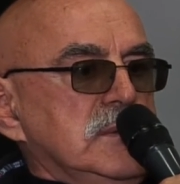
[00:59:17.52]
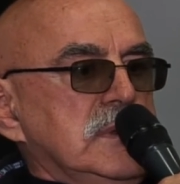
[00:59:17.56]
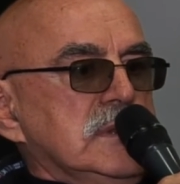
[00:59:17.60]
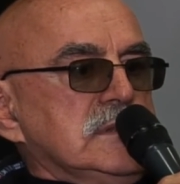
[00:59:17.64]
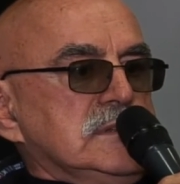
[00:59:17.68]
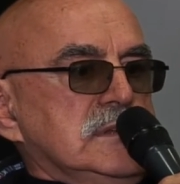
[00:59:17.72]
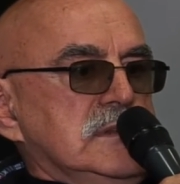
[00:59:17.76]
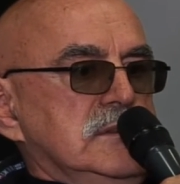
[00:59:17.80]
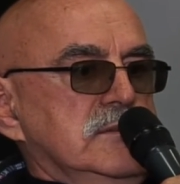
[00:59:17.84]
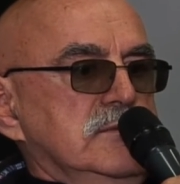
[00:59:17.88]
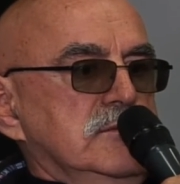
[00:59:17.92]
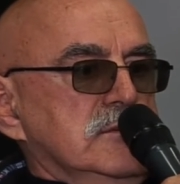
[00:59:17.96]

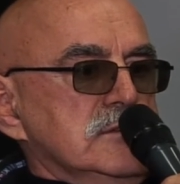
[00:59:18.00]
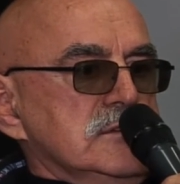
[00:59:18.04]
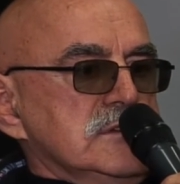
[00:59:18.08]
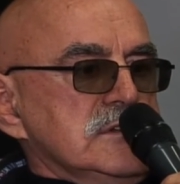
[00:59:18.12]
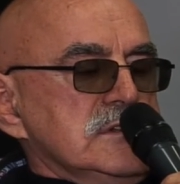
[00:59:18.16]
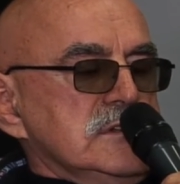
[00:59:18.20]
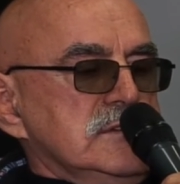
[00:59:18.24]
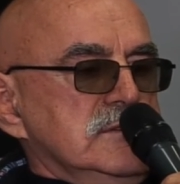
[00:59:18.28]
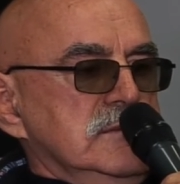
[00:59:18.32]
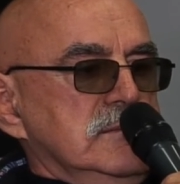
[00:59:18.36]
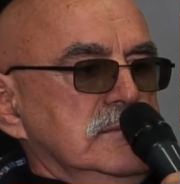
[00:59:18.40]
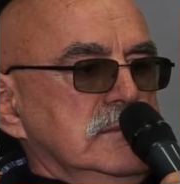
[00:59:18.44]
all his
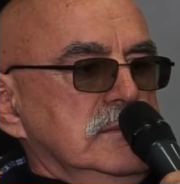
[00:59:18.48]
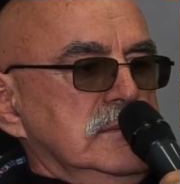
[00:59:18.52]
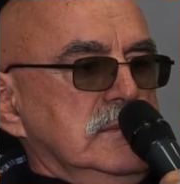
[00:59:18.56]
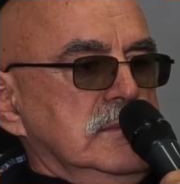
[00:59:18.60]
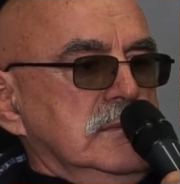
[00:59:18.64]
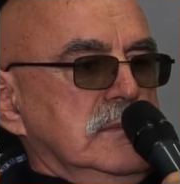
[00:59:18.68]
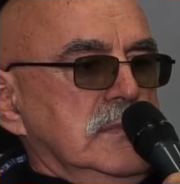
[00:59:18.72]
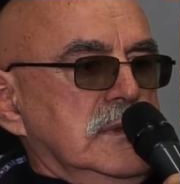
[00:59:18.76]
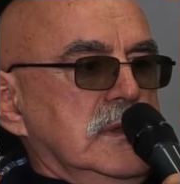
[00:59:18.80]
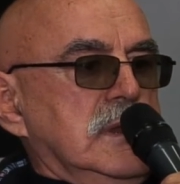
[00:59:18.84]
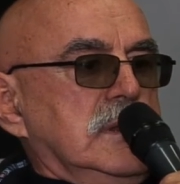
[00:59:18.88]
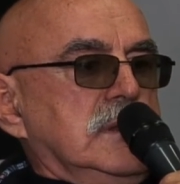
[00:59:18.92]

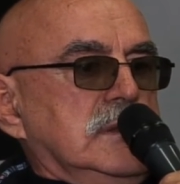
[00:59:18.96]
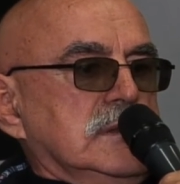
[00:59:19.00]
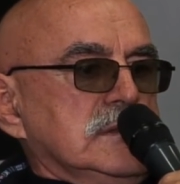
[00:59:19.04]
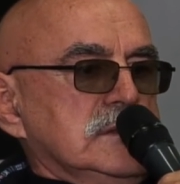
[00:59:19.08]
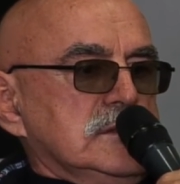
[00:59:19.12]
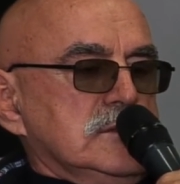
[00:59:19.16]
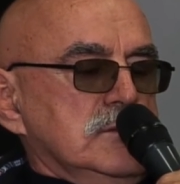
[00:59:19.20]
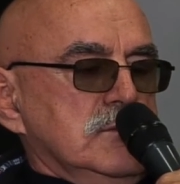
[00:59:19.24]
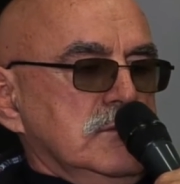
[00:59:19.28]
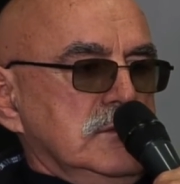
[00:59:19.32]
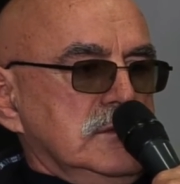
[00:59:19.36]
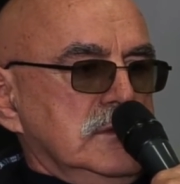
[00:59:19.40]
creativity
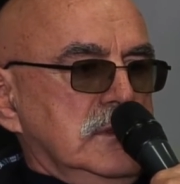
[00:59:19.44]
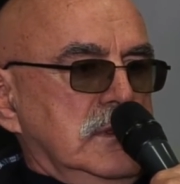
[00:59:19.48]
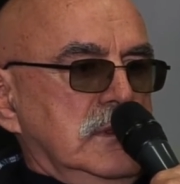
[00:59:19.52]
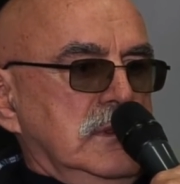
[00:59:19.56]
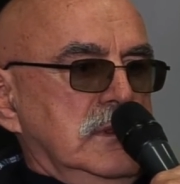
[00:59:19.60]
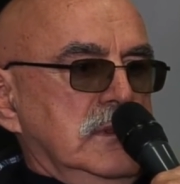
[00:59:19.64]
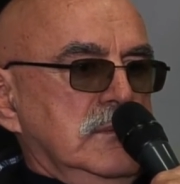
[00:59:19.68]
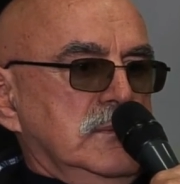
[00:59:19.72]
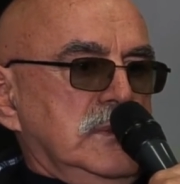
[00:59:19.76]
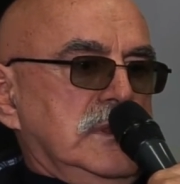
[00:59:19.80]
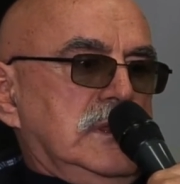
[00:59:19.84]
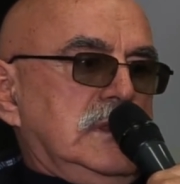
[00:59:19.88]

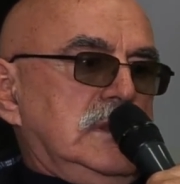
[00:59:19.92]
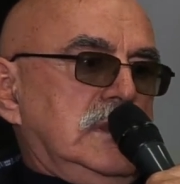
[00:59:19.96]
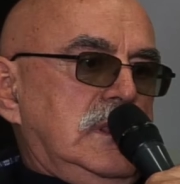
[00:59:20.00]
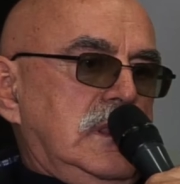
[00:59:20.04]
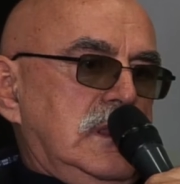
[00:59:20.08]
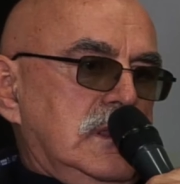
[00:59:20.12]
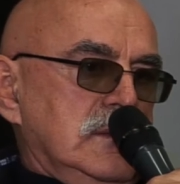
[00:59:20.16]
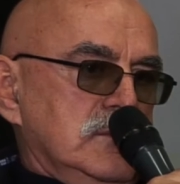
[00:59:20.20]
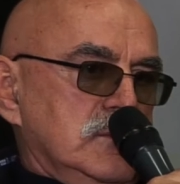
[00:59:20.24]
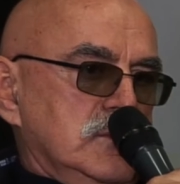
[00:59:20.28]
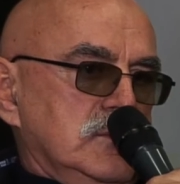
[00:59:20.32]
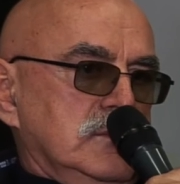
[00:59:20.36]
and uh,
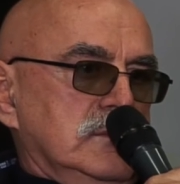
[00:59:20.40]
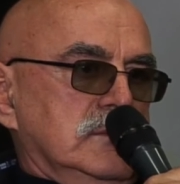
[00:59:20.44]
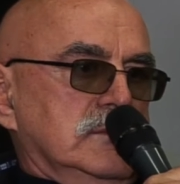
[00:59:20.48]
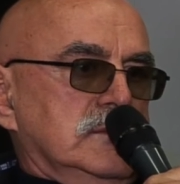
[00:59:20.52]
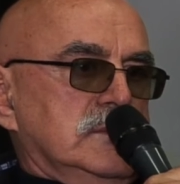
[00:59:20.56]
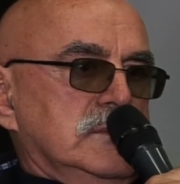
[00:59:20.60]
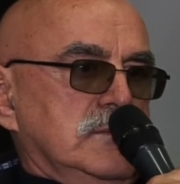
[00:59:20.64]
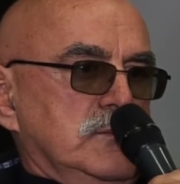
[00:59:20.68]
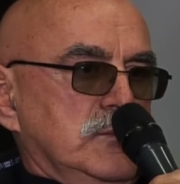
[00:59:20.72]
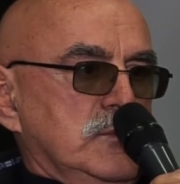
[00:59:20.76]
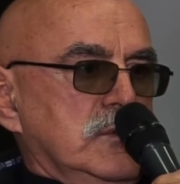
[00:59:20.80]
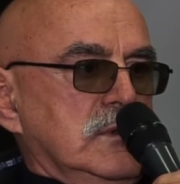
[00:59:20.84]
all
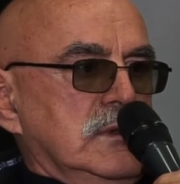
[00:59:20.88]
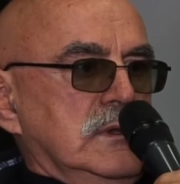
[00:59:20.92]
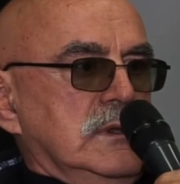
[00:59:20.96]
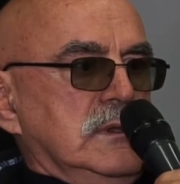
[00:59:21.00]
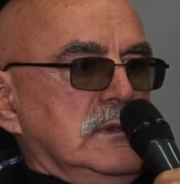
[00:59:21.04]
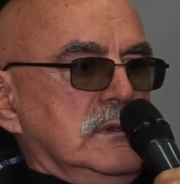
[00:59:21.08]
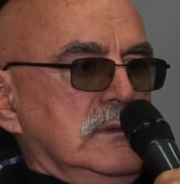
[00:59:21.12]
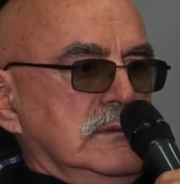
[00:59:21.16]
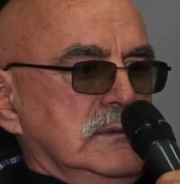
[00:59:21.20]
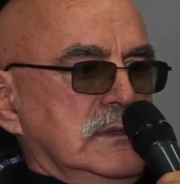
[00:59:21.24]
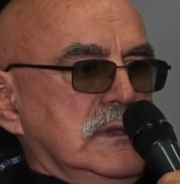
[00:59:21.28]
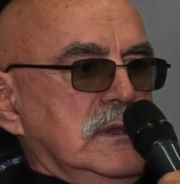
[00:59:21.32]
his
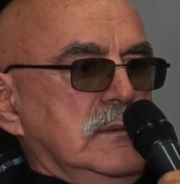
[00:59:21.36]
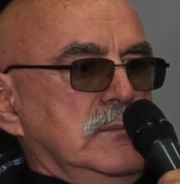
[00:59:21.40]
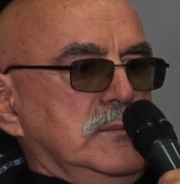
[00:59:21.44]
uh,